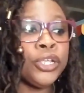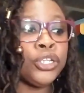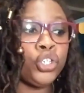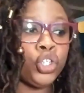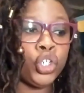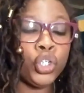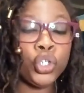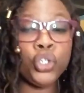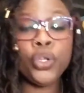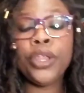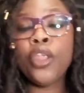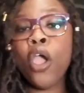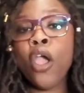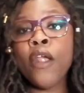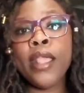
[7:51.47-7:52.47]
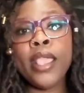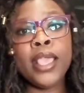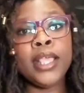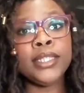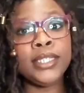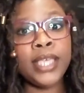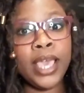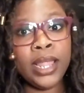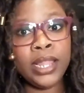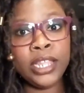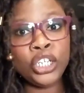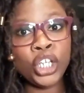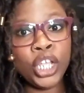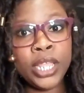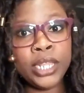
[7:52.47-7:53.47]
Children are
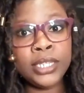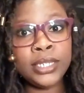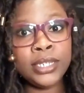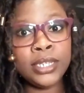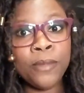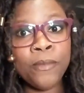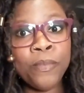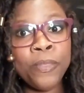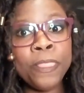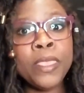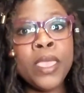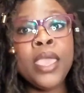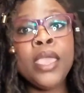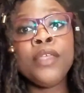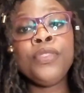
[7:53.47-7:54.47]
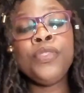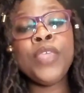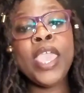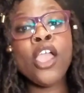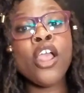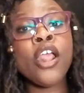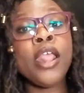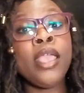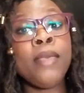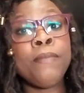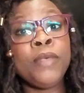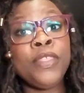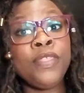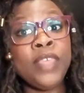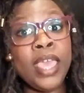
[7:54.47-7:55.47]
intelligent, they are
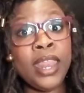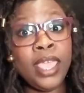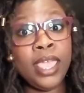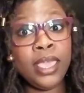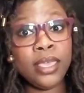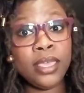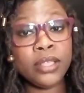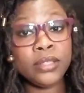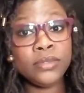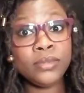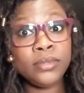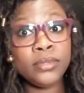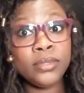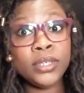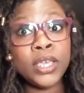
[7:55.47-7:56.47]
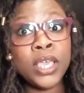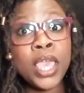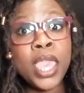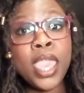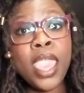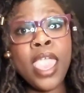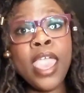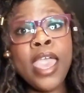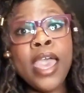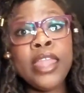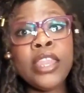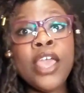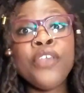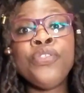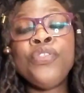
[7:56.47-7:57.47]
empathetic,
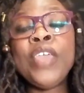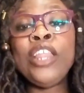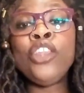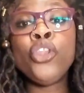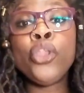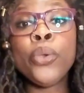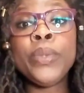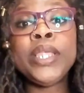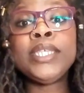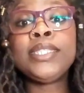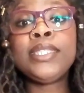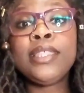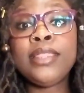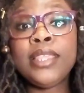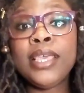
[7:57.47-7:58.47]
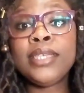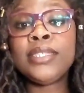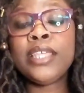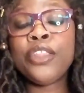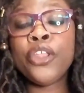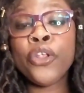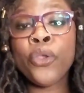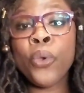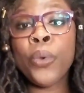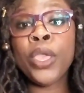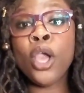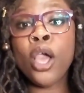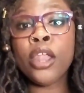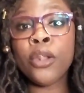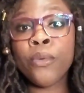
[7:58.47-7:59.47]
and they notice the things that are
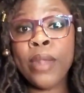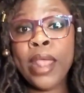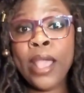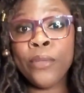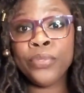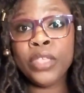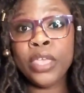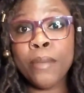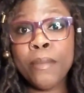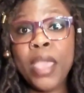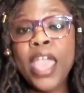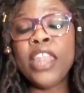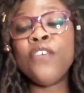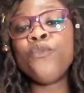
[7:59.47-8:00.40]
going on around them. And